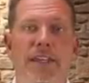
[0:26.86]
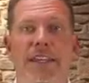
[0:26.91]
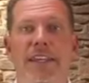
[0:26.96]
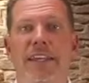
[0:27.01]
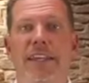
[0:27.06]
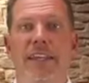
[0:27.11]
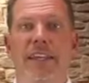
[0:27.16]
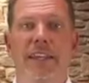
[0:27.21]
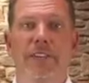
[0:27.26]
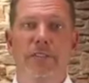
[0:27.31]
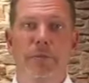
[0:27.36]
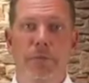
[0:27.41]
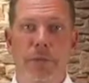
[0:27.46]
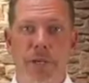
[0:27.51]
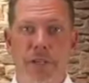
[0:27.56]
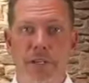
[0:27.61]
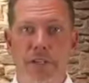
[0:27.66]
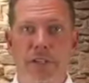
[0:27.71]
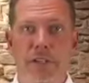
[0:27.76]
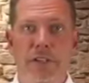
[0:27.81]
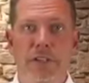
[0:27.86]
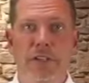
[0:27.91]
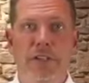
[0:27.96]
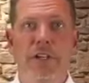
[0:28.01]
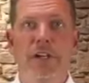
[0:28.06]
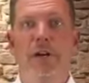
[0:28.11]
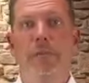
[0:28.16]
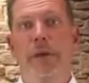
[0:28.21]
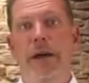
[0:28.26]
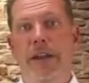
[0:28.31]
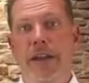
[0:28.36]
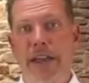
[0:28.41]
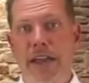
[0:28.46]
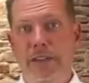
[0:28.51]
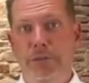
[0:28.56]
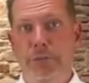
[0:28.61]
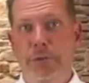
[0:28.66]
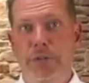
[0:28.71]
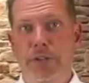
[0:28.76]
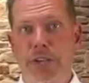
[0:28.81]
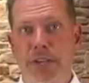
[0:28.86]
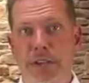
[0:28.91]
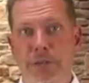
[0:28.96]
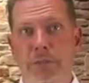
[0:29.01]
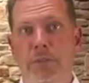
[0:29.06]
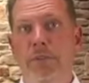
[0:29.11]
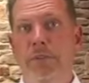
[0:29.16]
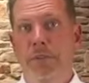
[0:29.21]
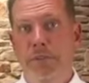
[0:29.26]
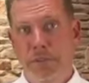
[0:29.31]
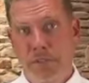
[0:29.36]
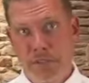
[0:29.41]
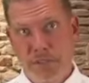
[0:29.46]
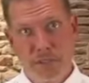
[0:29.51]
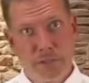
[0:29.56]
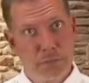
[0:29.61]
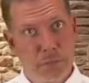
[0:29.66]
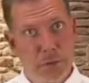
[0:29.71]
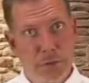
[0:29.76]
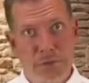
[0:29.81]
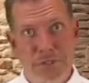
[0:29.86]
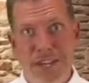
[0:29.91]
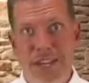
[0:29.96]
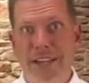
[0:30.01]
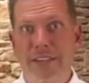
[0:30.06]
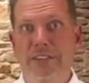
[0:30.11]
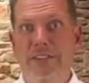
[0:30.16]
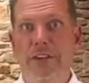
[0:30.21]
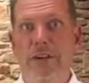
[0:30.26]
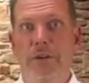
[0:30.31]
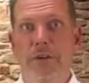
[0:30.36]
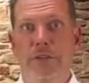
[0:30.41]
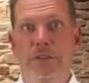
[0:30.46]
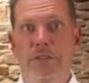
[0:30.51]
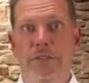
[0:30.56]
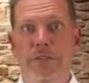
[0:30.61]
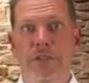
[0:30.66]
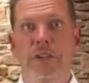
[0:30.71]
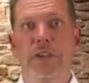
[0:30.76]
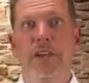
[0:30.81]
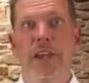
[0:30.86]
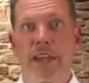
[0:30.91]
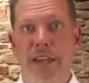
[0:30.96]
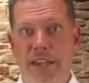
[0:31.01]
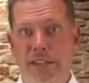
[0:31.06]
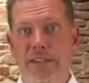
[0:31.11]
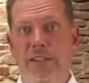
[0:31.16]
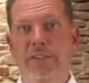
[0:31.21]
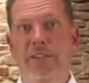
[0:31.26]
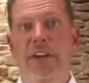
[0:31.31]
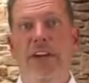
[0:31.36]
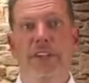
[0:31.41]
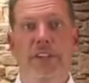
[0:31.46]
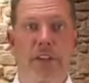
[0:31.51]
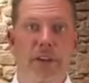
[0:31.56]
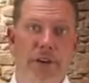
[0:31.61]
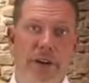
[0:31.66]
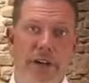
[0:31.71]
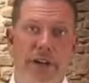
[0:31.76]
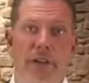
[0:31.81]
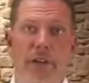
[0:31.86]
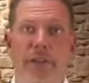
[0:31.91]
and to get his opinion about aspartame that's in most diet sodas and its effect on our